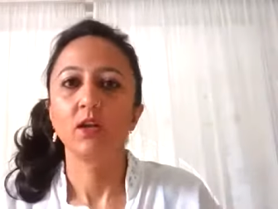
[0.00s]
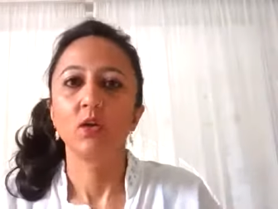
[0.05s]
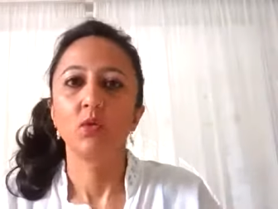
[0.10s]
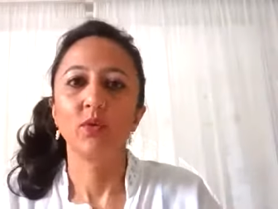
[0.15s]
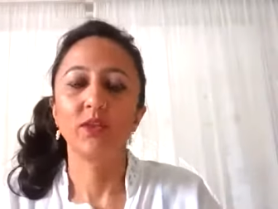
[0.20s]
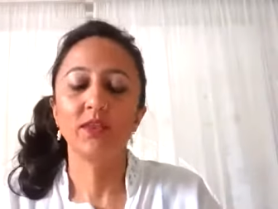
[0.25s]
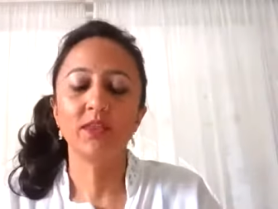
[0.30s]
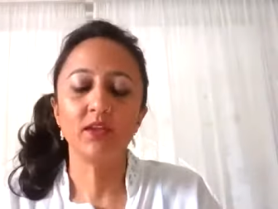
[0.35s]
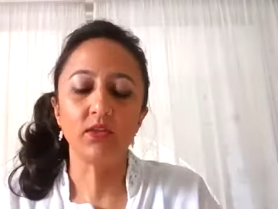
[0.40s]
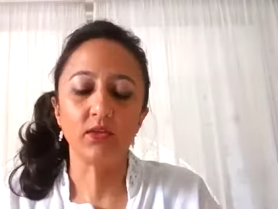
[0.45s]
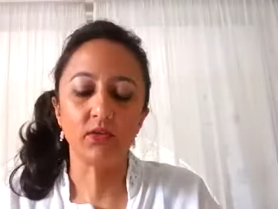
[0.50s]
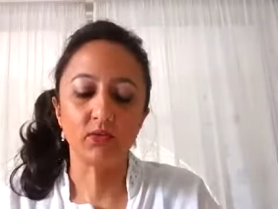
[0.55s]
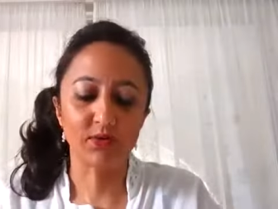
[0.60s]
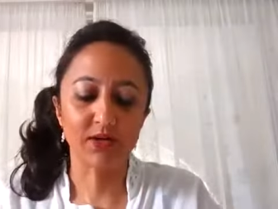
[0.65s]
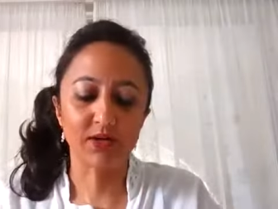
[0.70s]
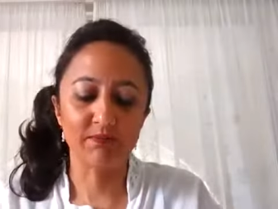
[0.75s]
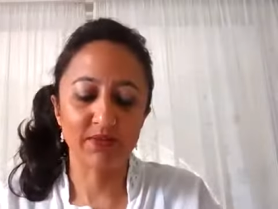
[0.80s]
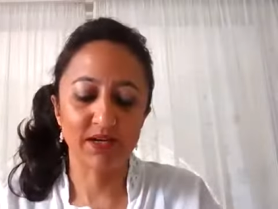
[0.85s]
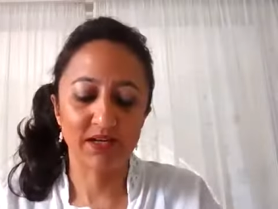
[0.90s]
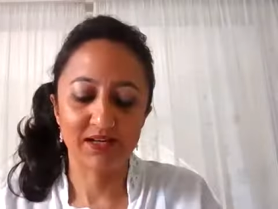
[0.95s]
With the 3
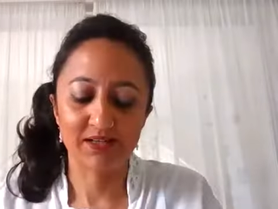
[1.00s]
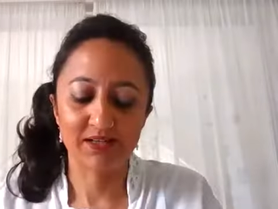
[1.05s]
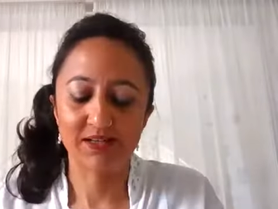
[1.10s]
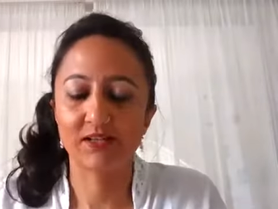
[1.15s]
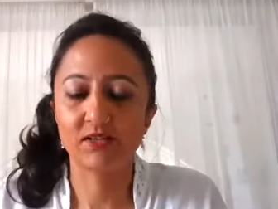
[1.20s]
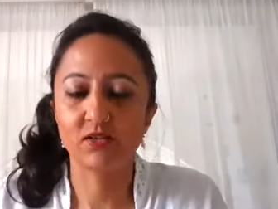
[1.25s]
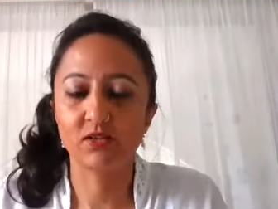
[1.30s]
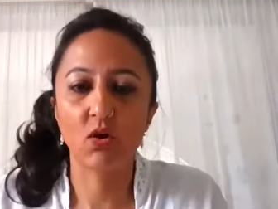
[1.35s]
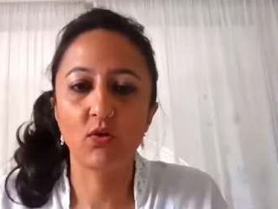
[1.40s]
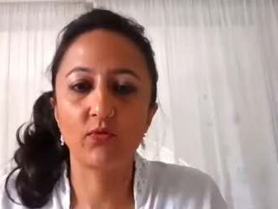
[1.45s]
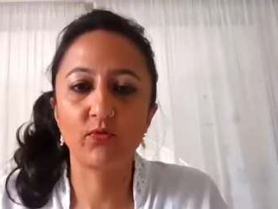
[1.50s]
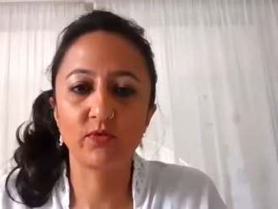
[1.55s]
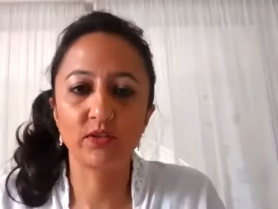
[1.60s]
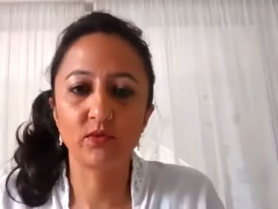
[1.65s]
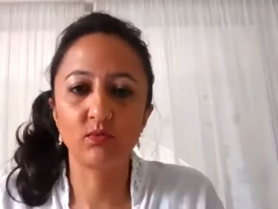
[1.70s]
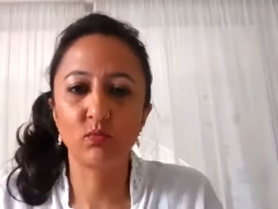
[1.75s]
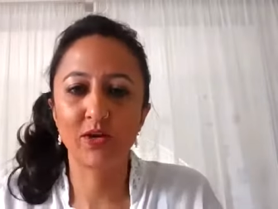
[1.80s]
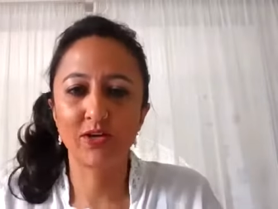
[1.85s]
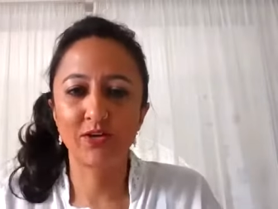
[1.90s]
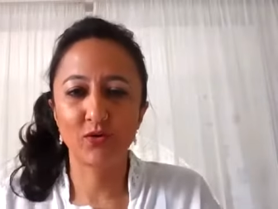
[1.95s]
minute, it's
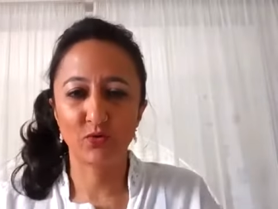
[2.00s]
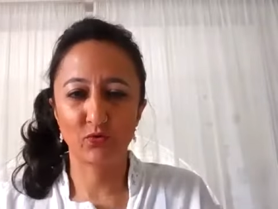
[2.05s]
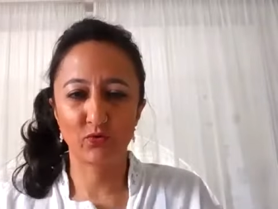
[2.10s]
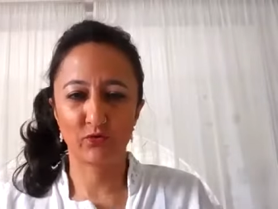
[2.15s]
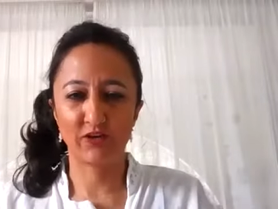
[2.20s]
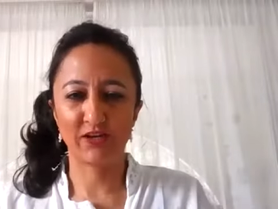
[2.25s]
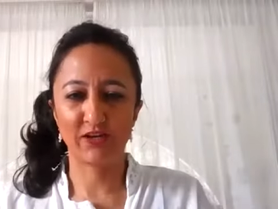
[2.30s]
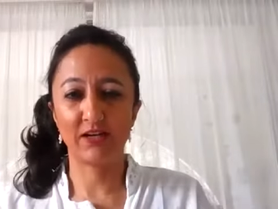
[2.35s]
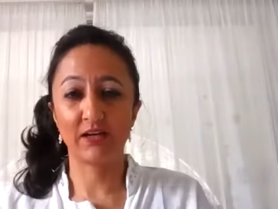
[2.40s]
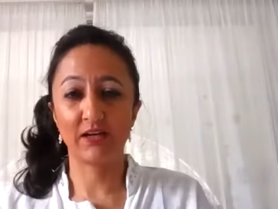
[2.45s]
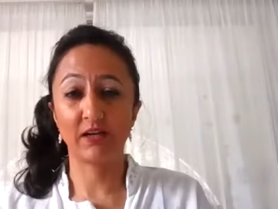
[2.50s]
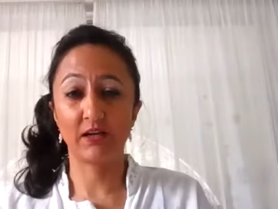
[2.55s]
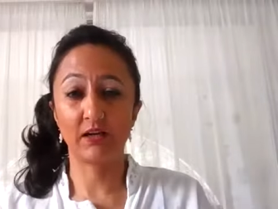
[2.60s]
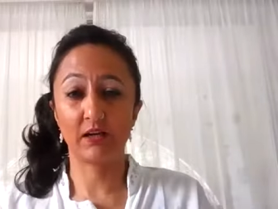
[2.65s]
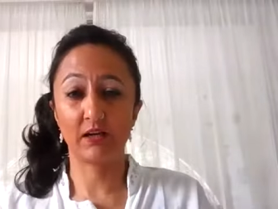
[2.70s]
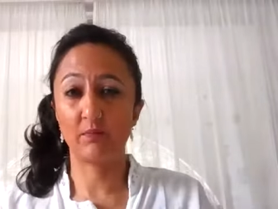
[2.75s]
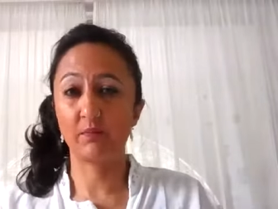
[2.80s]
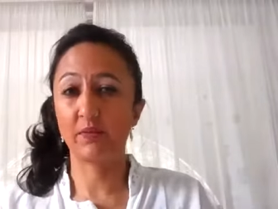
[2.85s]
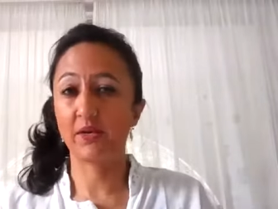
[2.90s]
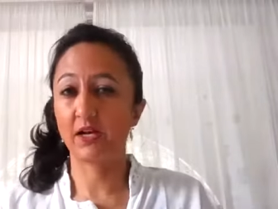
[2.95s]
often when you're feeling a
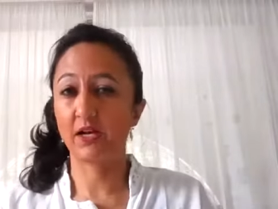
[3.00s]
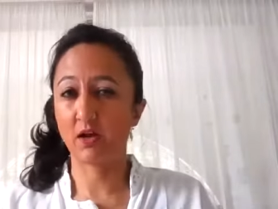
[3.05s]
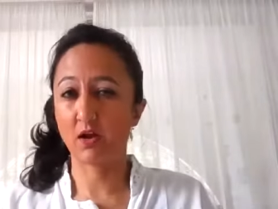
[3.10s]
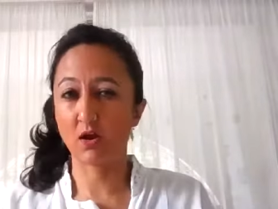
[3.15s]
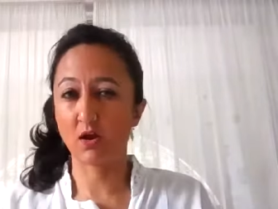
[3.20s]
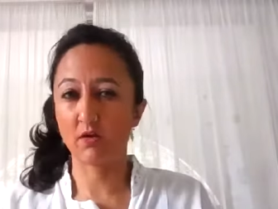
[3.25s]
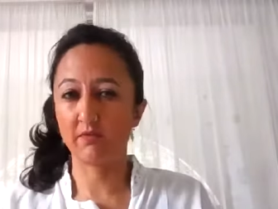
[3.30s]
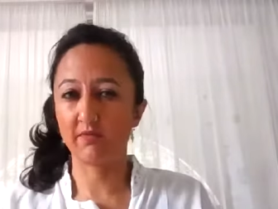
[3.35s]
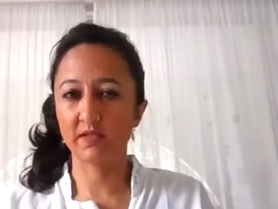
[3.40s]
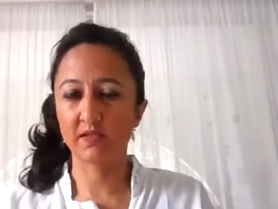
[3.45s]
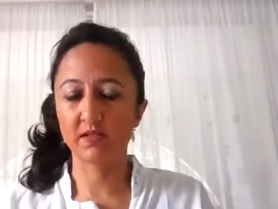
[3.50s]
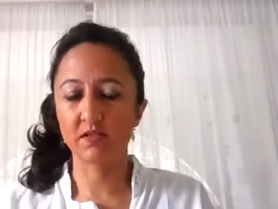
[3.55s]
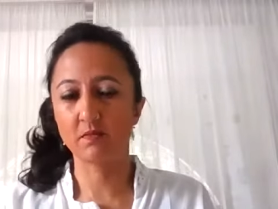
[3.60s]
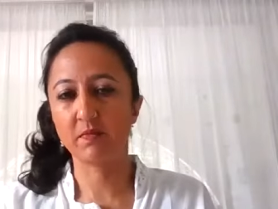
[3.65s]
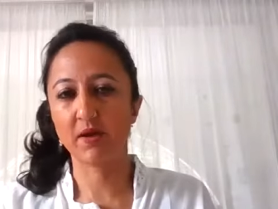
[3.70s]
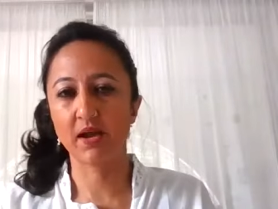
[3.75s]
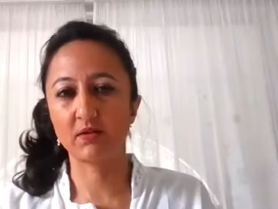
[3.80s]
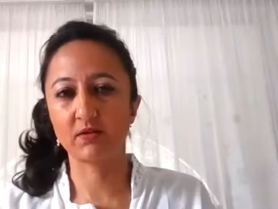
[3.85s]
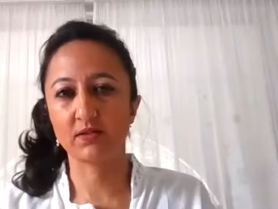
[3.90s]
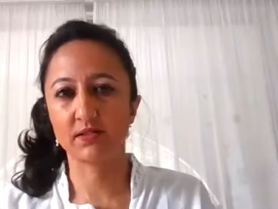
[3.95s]
little bit nervous
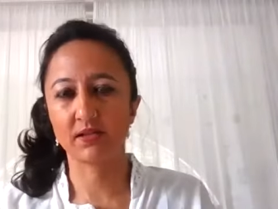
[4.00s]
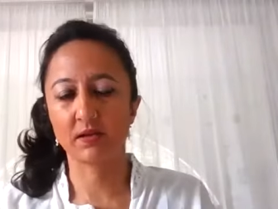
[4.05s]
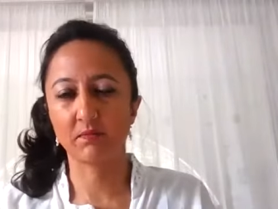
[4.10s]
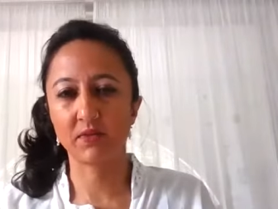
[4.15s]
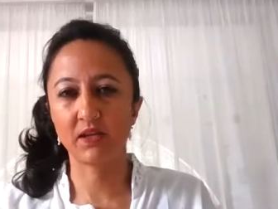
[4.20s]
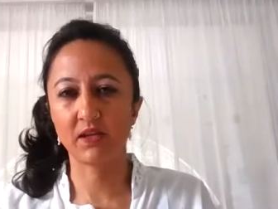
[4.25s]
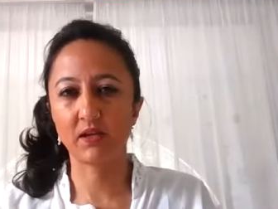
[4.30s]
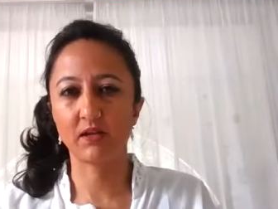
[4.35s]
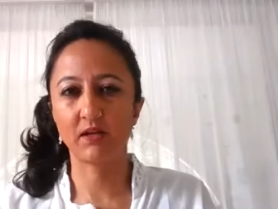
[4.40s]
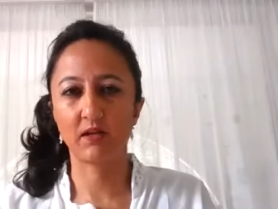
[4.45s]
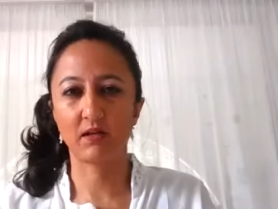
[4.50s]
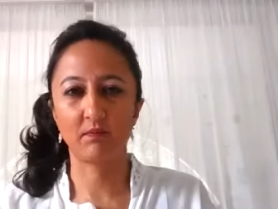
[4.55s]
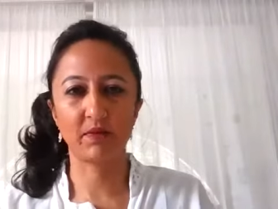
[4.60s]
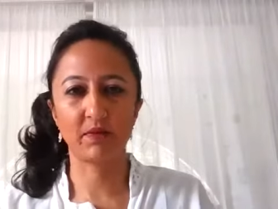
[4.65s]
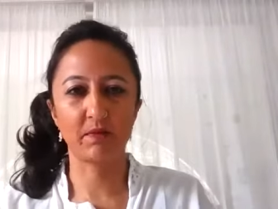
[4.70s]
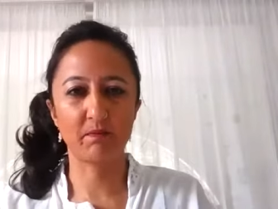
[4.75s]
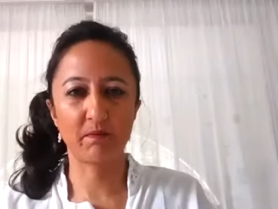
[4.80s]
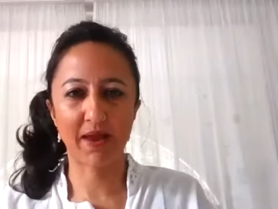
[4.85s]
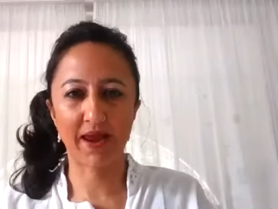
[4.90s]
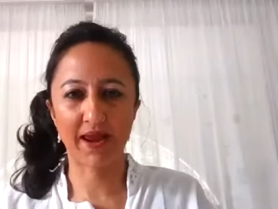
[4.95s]
about something, a little bit
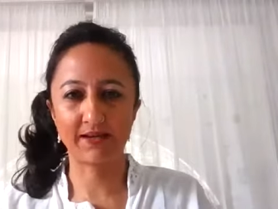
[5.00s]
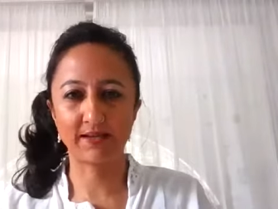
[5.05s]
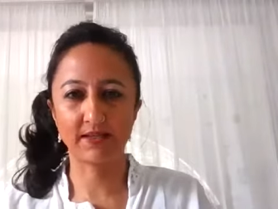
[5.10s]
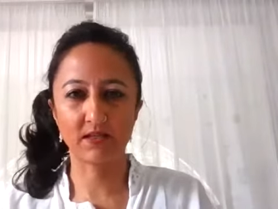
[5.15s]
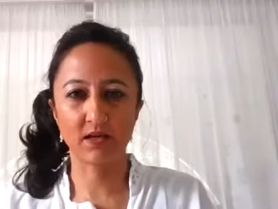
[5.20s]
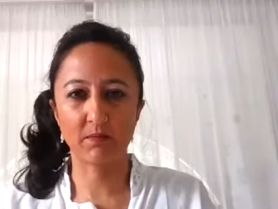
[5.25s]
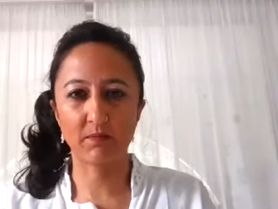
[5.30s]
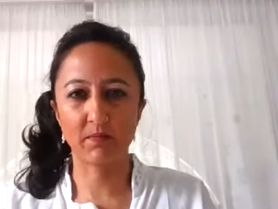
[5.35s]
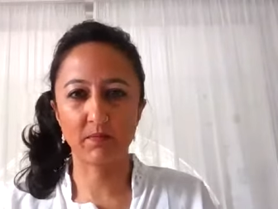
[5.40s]
pent up